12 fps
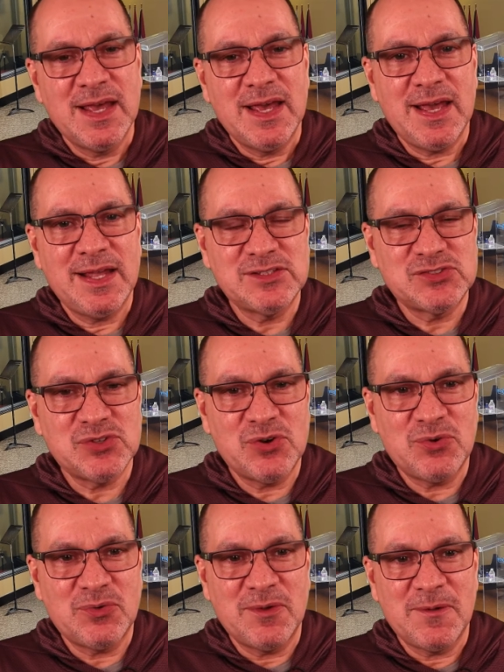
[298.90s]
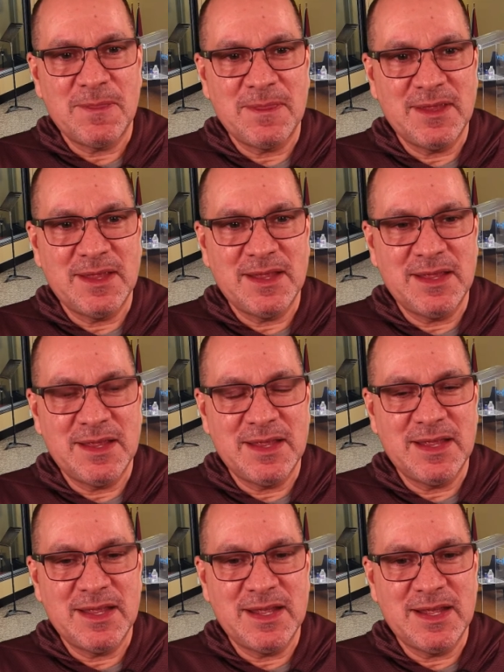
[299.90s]
And so
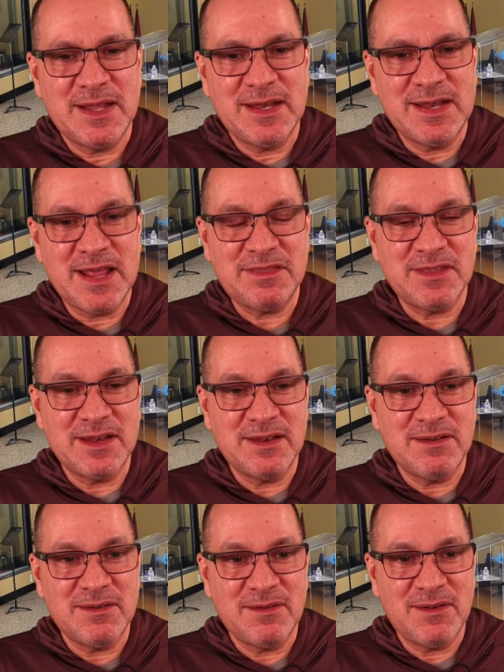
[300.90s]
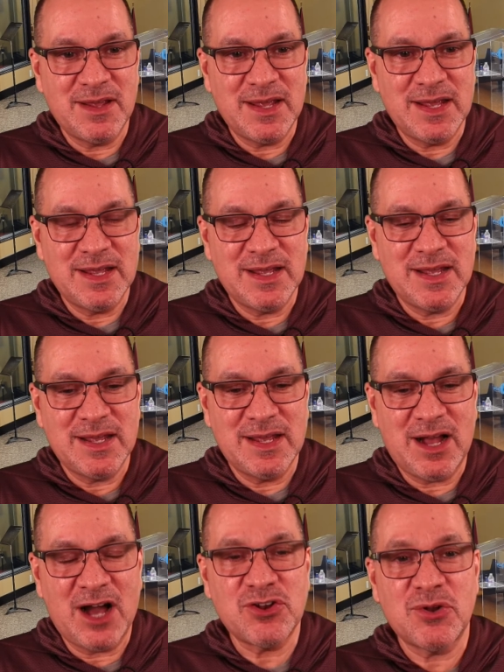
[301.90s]
Nathan
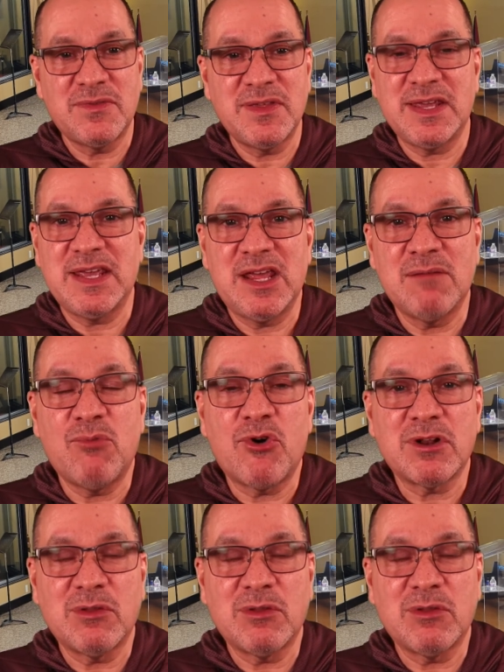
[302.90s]
uttered the immortal